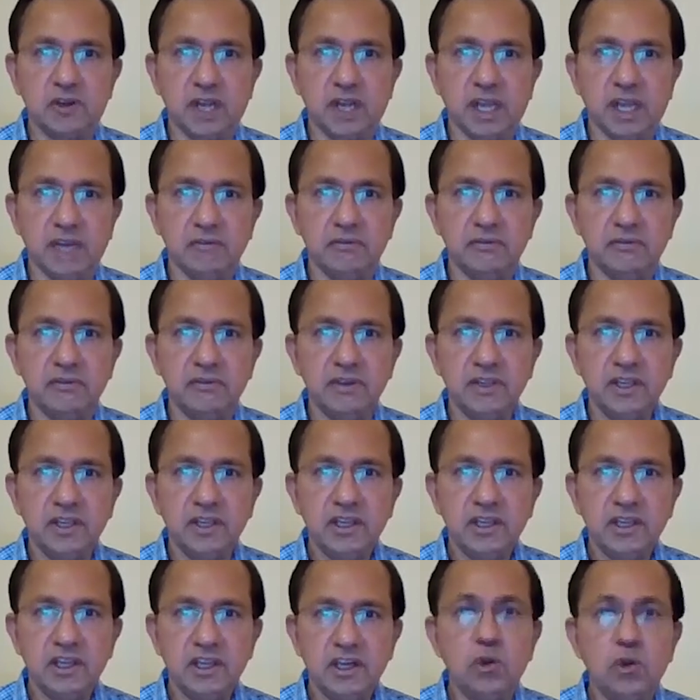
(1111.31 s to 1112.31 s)
on life
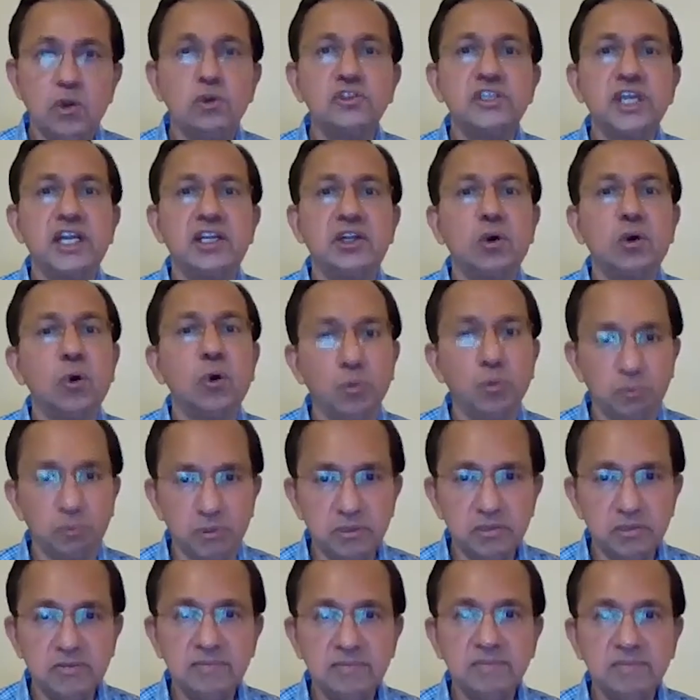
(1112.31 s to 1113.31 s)
looks at
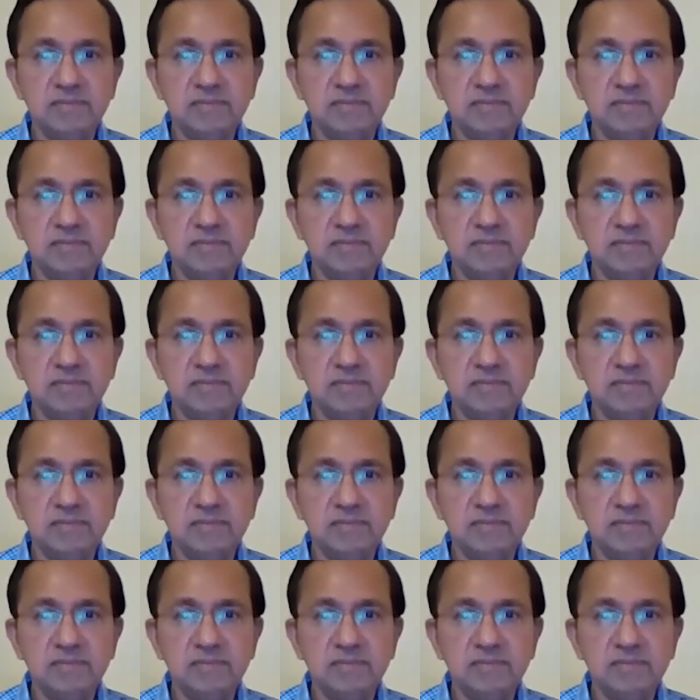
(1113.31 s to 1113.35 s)
hope.